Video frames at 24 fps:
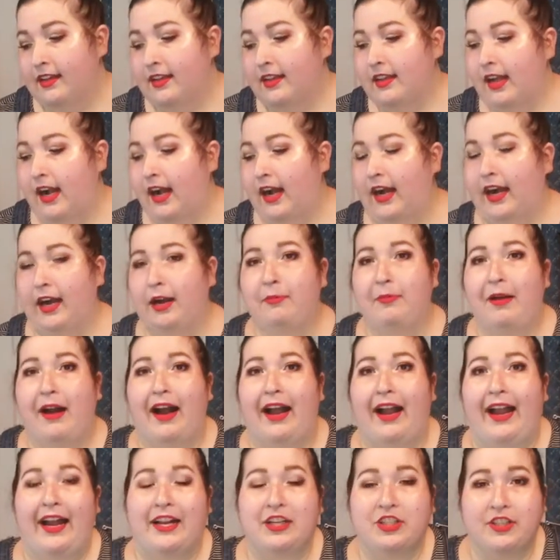
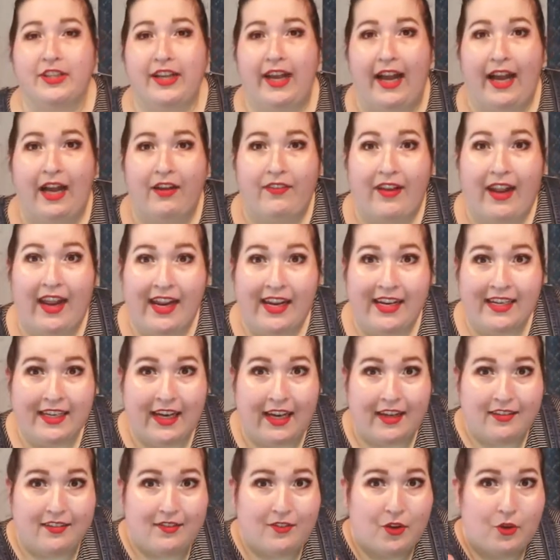I actually have a
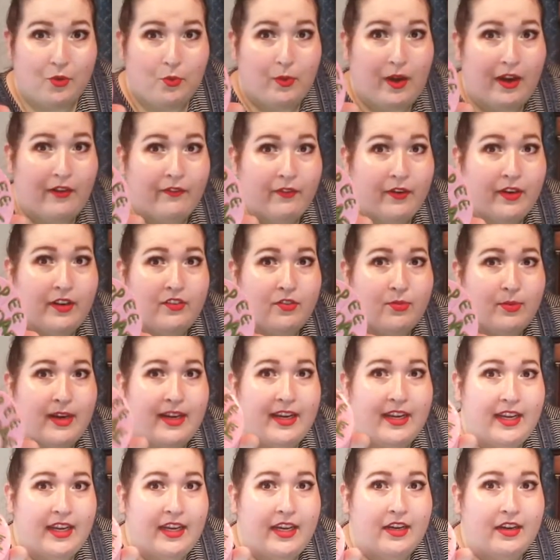nice little reference right
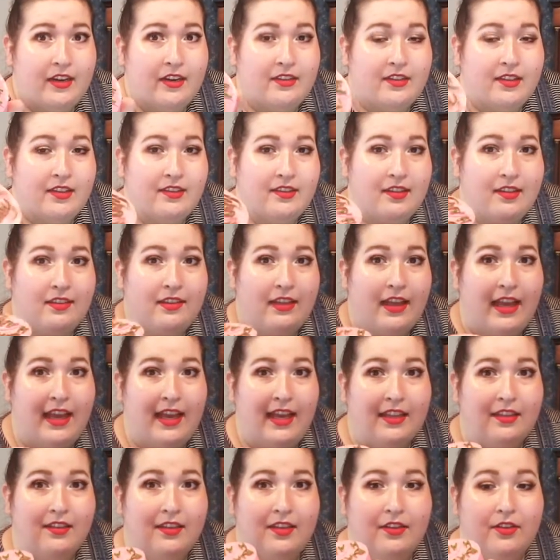here. This is
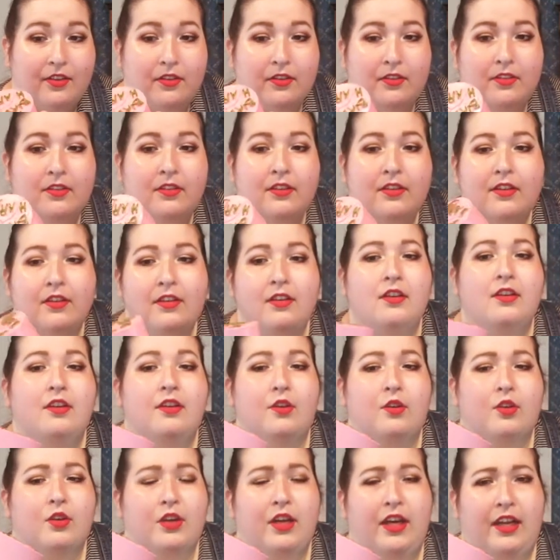a little
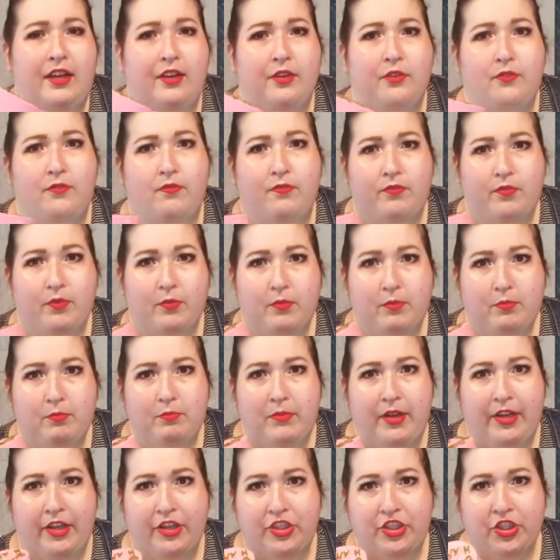kind of
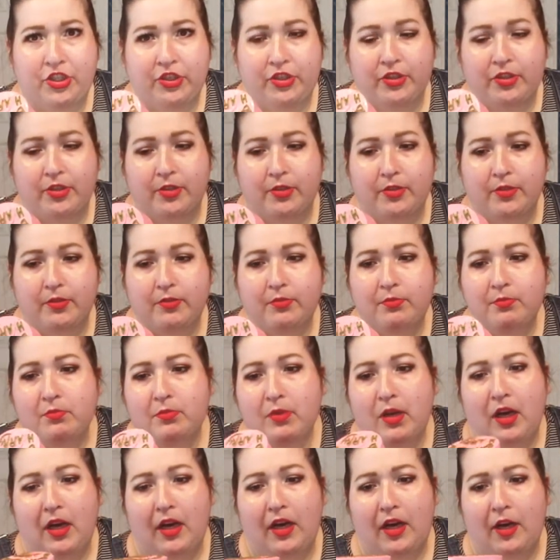miniature
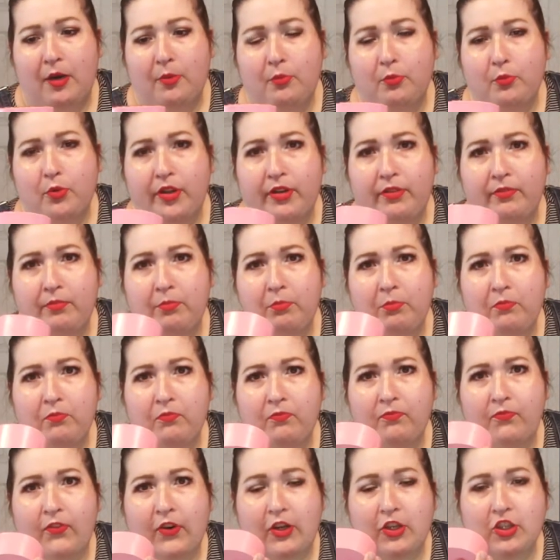wooden
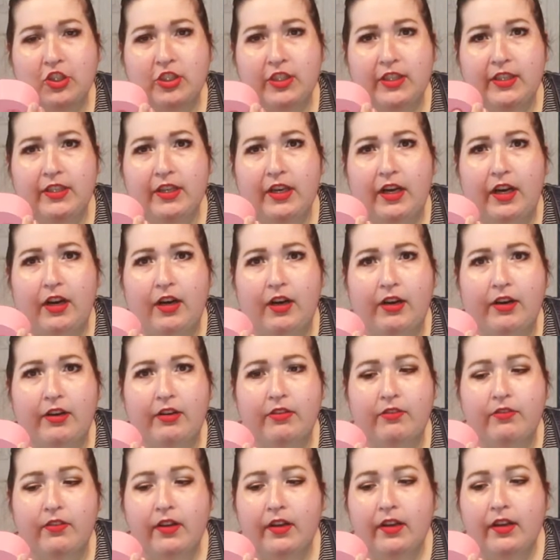version
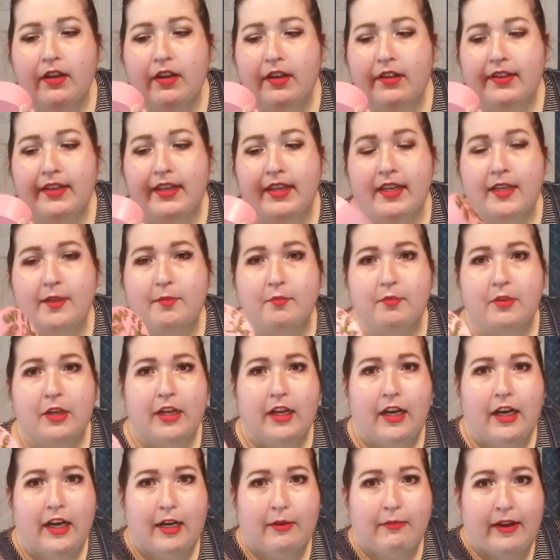of the
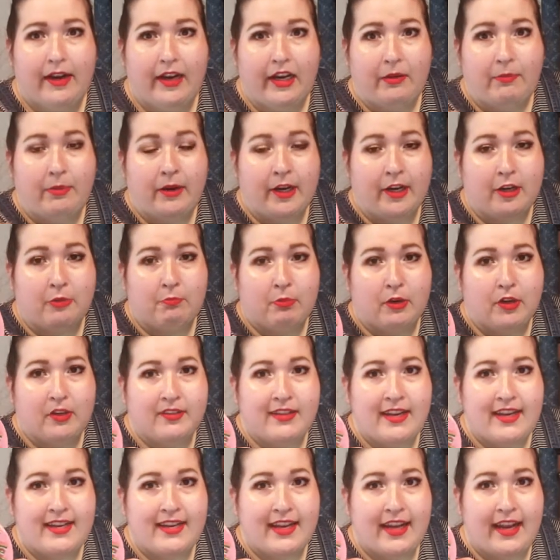Harry Potter
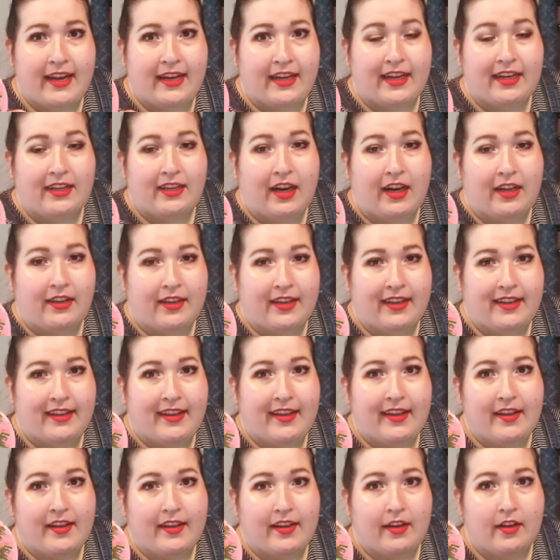birthday cake I got in the
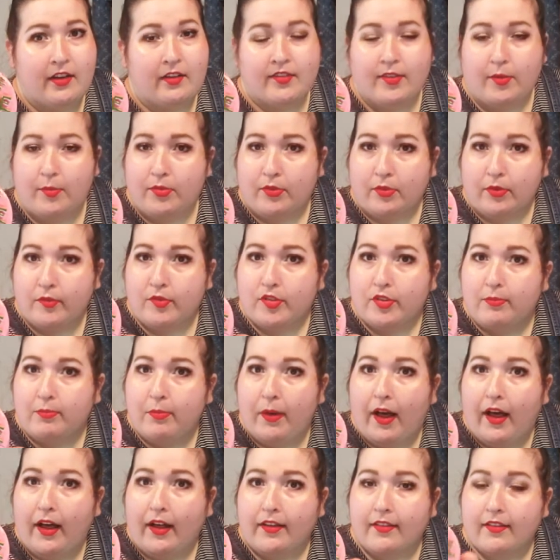Geek Gear subscription
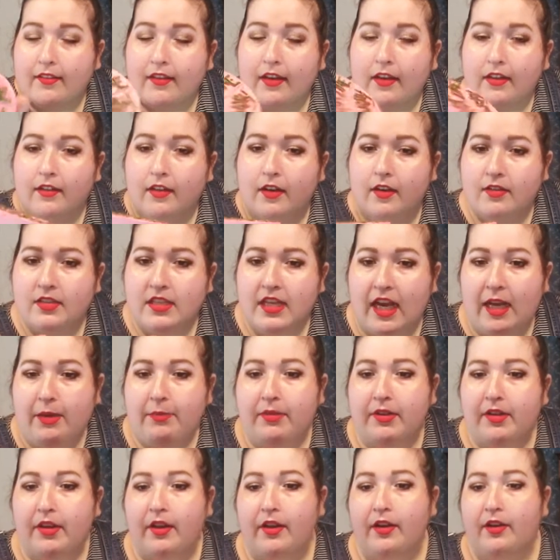box a long time
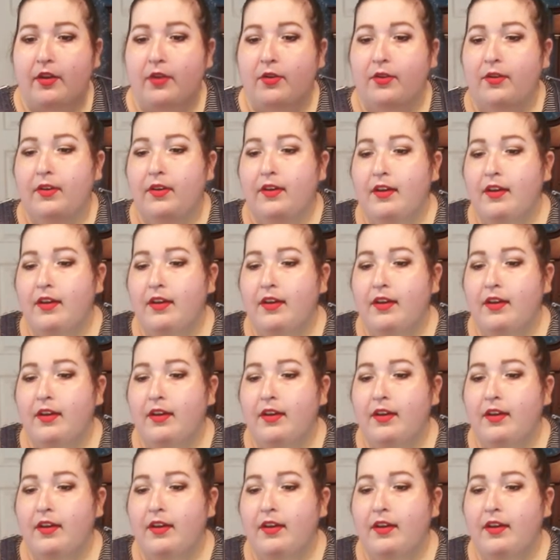ago,